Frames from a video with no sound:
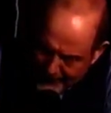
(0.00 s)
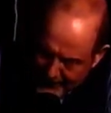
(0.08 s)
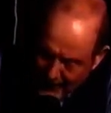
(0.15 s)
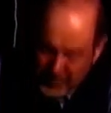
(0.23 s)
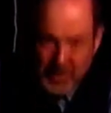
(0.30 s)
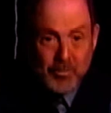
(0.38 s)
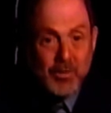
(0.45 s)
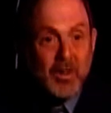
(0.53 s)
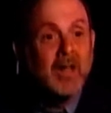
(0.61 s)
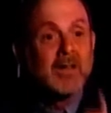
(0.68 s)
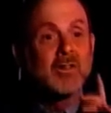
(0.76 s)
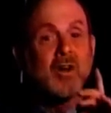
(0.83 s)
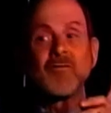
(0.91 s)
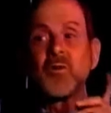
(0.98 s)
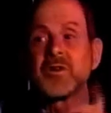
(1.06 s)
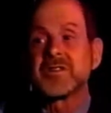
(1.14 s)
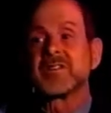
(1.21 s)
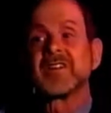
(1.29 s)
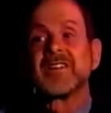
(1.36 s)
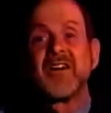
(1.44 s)
I mean, love
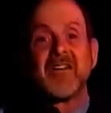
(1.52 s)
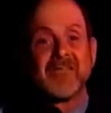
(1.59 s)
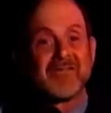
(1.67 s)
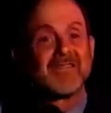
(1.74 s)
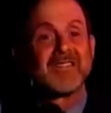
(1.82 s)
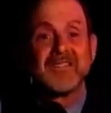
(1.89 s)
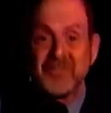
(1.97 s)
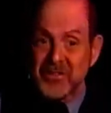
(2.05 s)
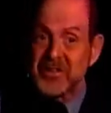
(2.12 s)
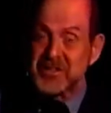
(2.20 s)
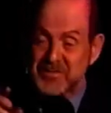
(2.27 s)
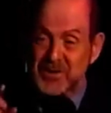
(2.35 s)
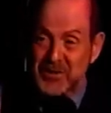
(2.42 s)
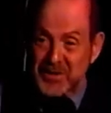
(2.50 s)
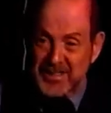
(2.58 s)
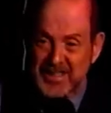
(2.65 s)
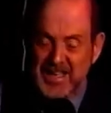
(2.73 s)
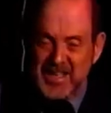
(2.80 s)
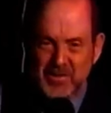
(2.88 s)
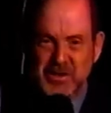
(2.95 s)
wasn't enough for this beauty.
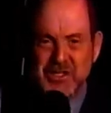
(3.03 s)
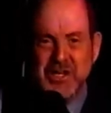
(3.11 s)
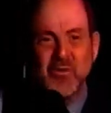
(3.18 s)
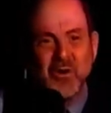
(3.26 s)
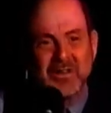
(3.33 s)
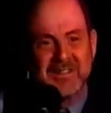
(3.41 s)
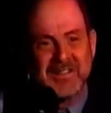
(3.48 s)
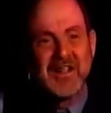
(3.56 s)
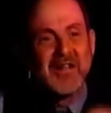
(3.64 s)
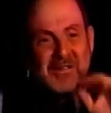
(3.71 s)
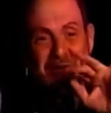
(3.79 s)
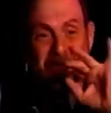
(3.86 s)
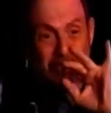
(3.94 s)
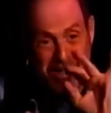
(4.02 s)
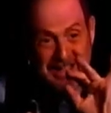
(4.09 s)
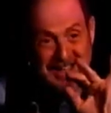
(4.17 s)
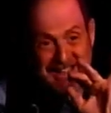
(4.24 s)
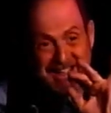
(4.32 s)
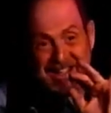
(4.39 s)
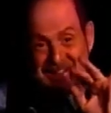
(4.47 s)
I mean, she wanted the
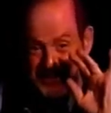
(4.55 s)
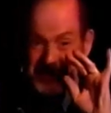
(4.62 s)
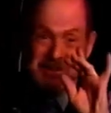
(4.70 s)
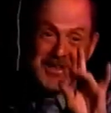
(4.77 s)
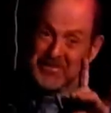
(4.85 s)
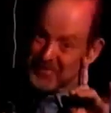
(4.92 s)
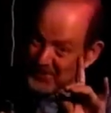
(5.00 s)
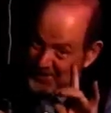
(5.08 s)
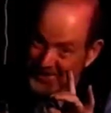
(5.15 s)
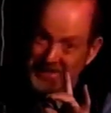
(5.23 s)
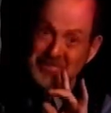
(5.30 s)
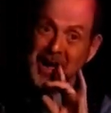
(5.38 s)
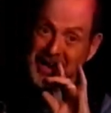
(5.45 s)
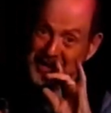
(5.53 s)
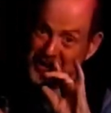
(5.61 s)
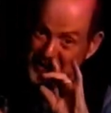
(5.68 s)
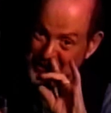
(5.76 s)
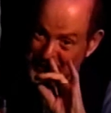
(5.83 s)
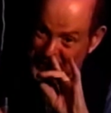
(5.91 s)
ring so she could put it in my nose.